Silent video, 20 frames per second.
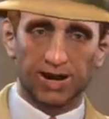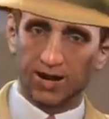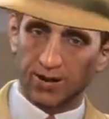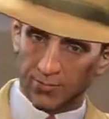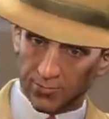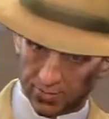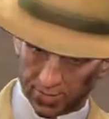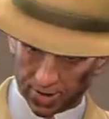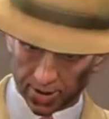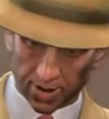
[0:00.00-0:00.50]

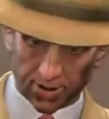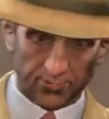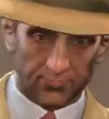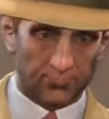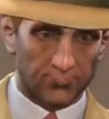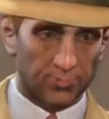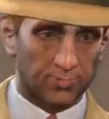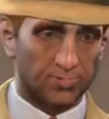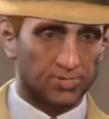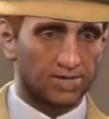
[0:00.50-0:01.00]
in the
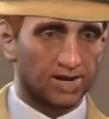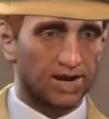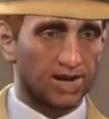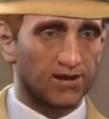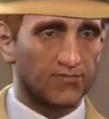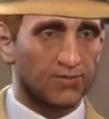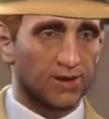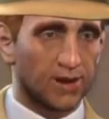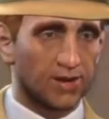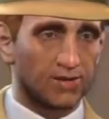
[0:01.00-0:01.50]
unforeseen
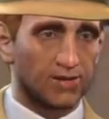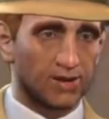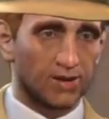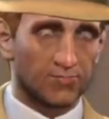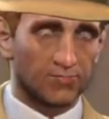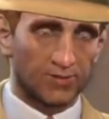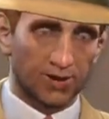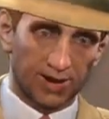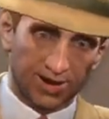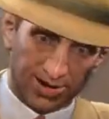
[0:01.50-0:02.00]
event
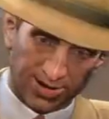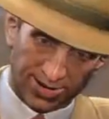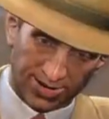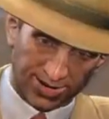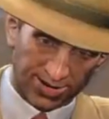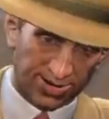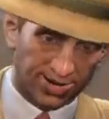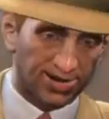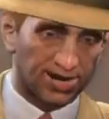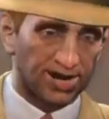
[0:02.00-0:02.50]
of
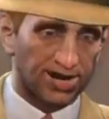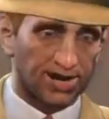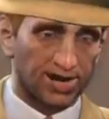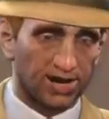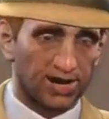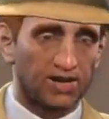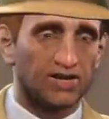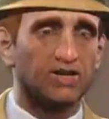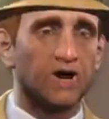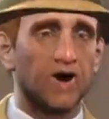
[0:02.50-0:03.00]

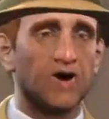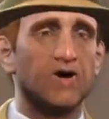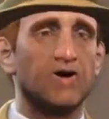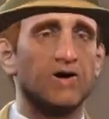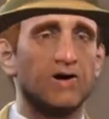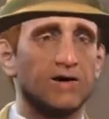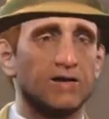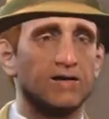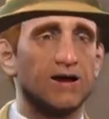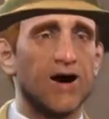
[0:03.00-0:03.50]

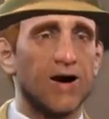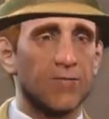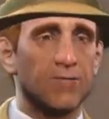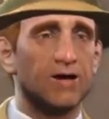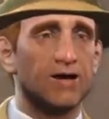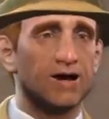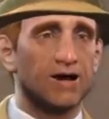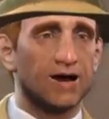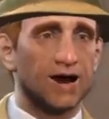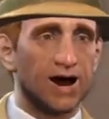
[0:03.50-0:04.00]
total
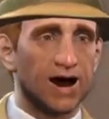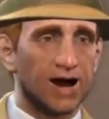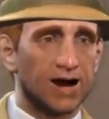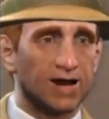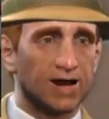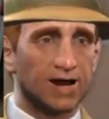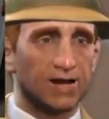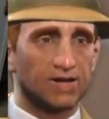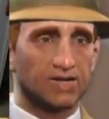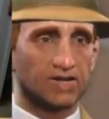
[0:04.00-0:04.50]
atomic
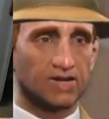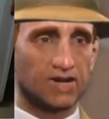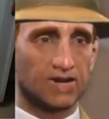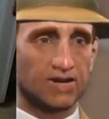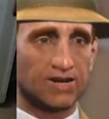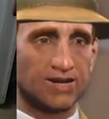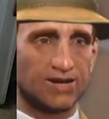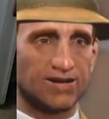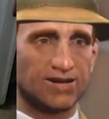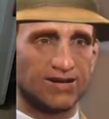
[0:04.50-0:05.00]

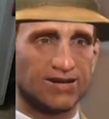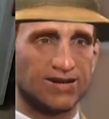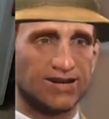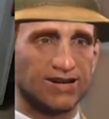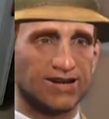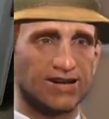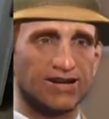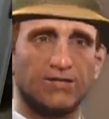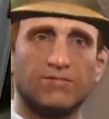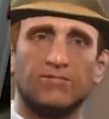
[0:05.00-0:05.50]
annihilation. That's